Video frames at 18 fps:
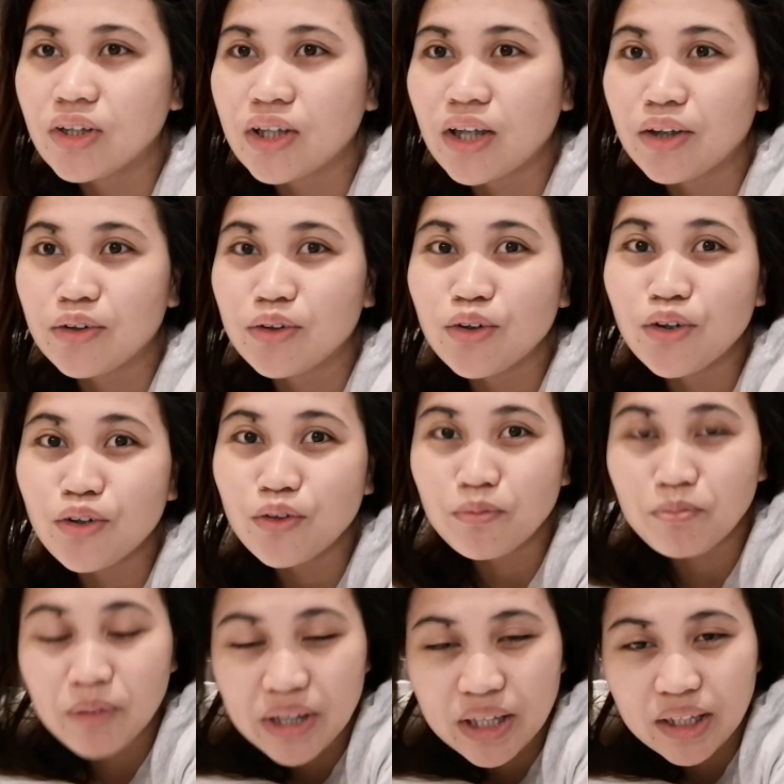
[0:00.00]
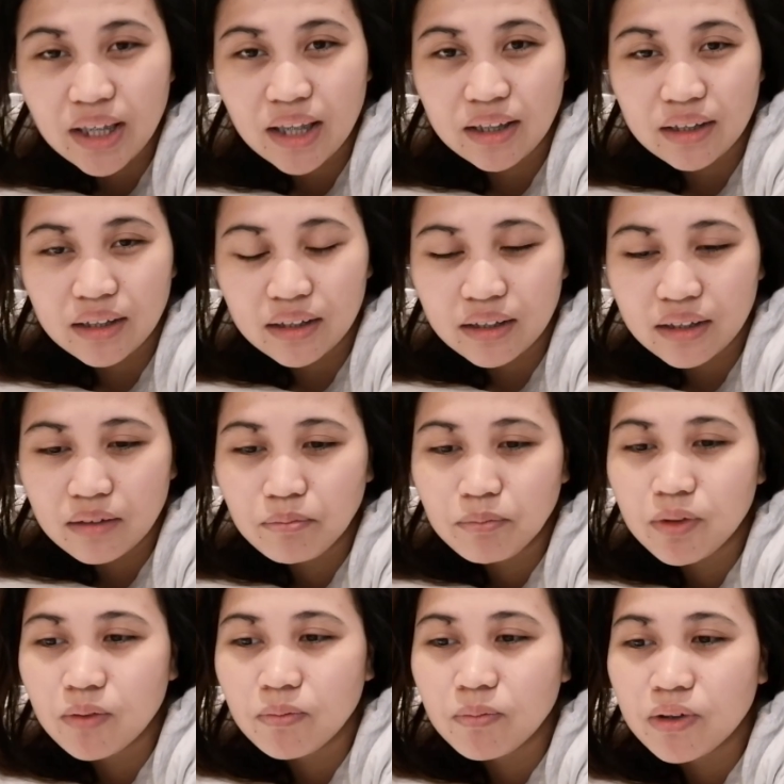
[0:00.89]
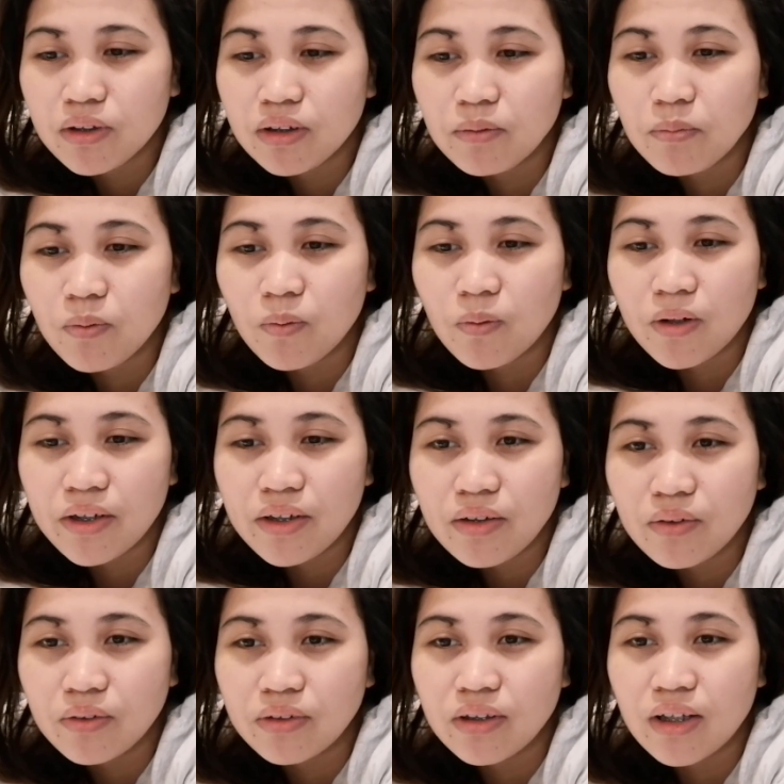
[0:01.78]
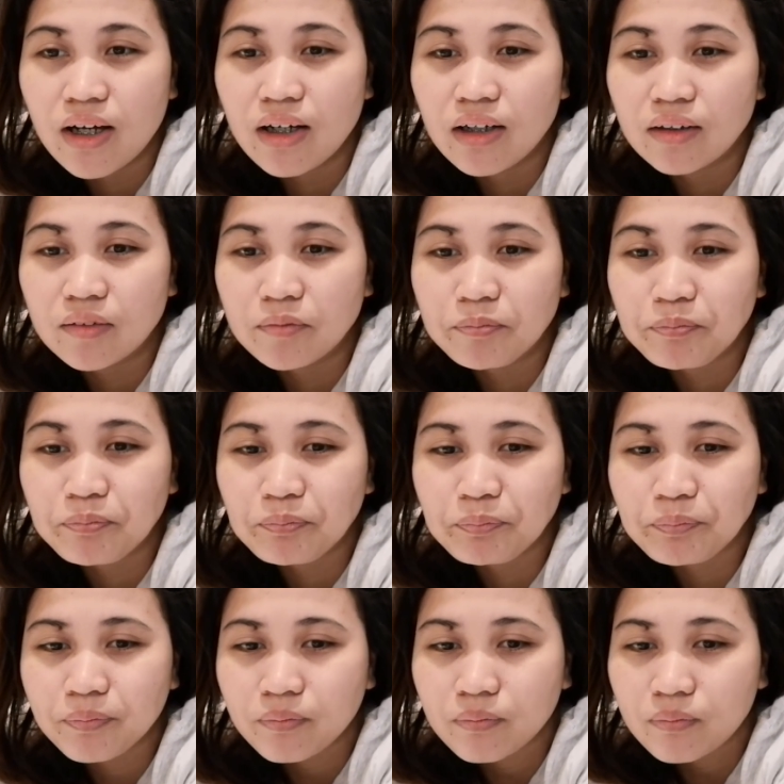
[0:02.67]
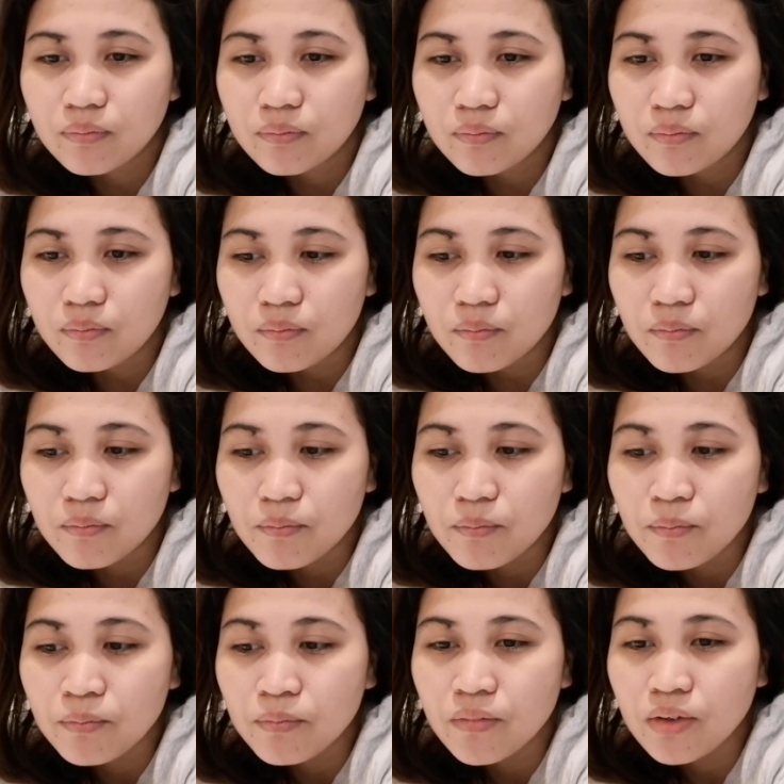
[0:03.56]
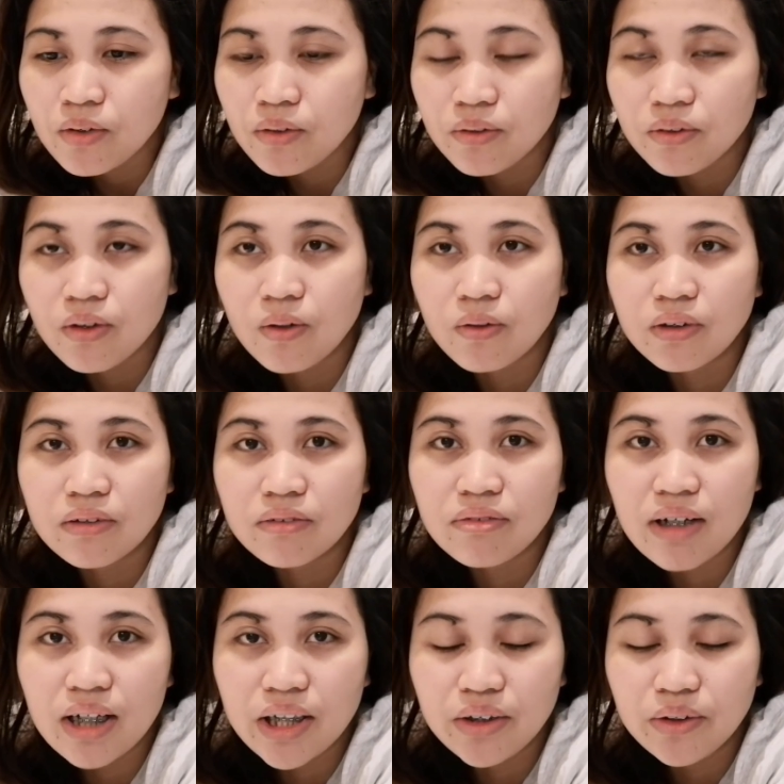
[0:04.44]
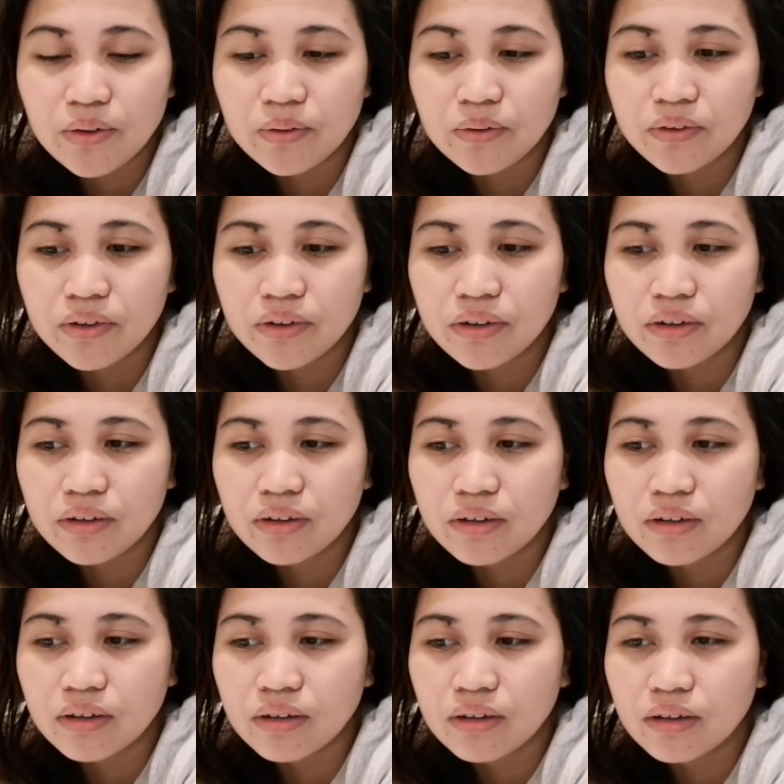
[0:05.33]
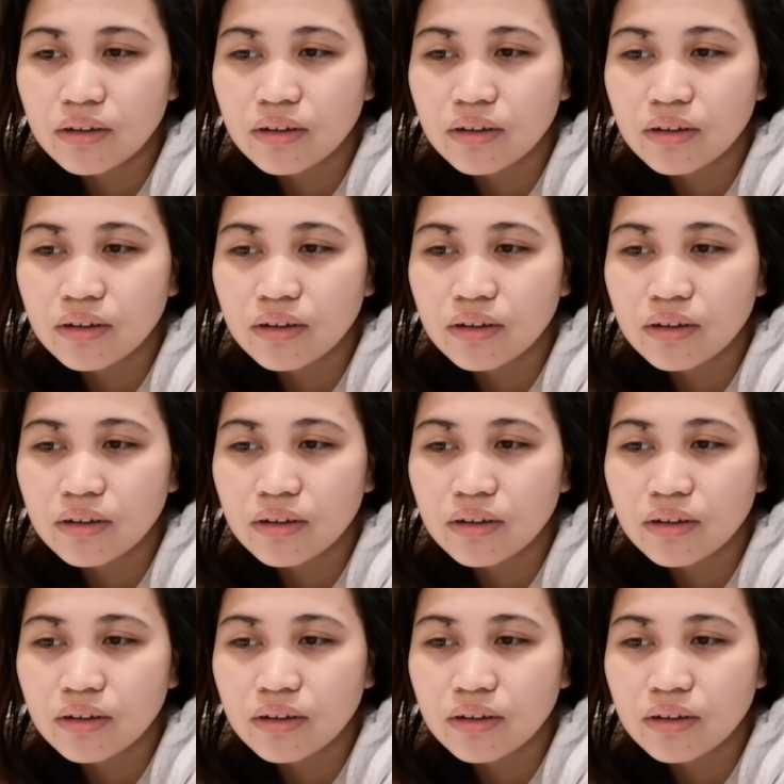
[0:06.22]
Check nyo kung may sign and symptoms na po kayo ng coronavirus.